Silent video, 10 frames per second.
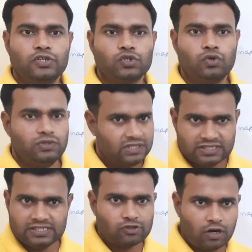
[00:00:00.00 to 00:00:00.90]
So
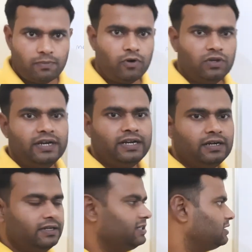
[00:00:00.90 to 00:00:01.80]
this is all about the
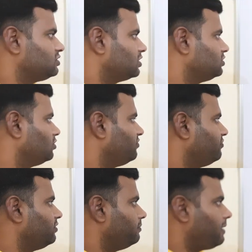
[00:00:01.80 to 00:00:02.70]
data structure
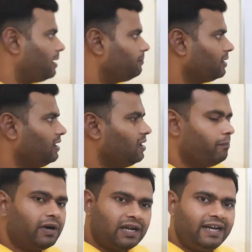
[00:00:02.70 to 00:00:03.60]
of map,
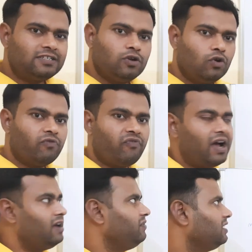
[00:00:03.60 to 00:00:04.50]
but let's look
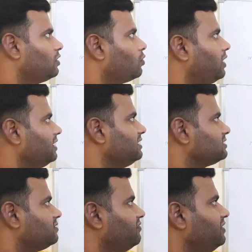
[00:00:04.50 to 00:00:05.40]
why we require
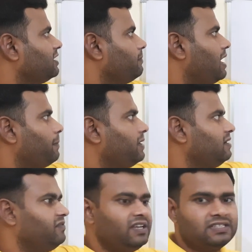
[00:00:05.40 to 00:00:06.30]
this WeakMap
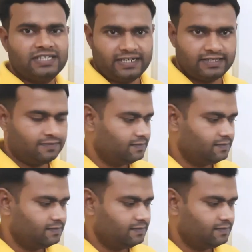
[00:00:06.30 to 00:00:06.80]
and WeakSet.